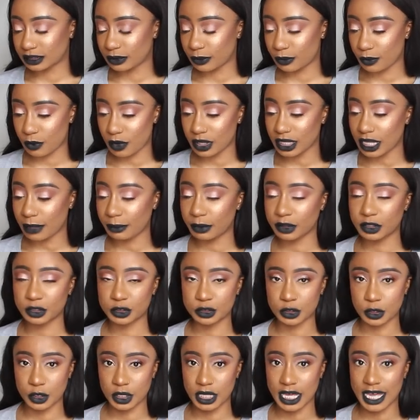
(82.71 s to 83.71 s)
The one I'm going
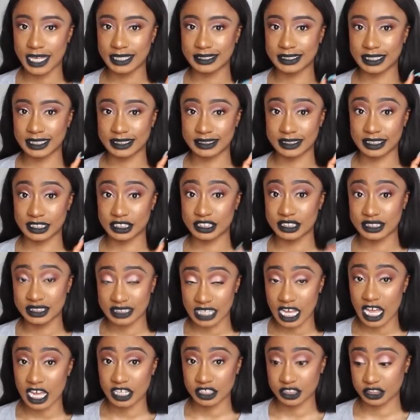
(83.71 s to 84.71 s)
to show you guys is the
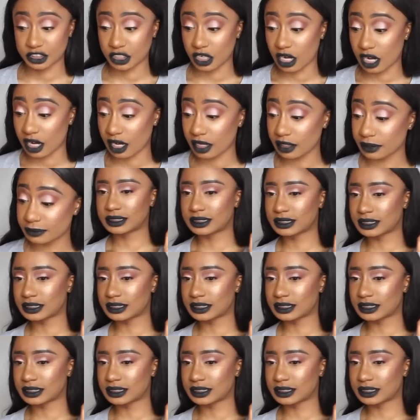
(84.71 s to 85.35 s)
Sacha